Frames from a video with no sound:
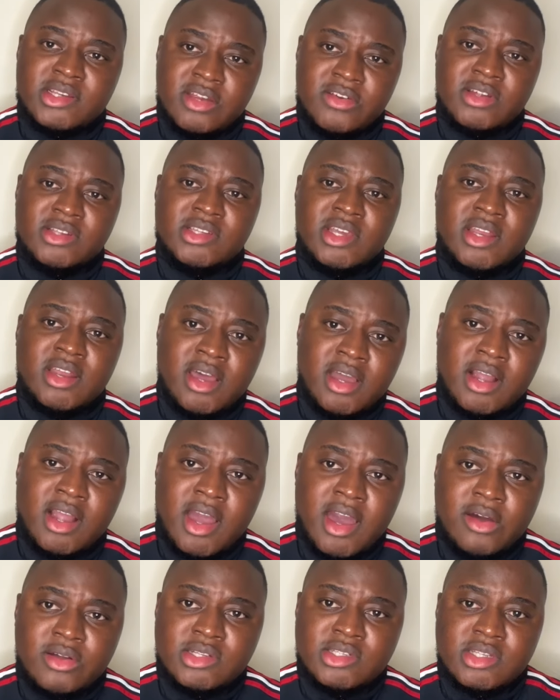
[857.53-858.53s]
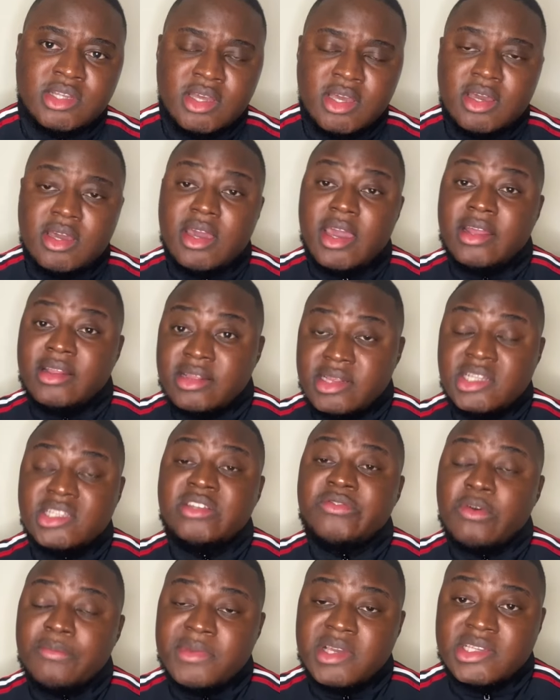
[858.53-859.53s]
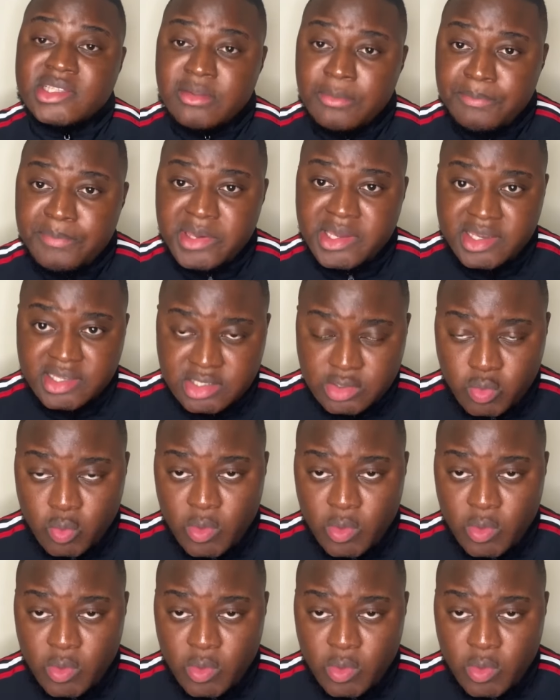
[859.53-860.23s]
Eric Ten Hag out. And this, for me, is the biggest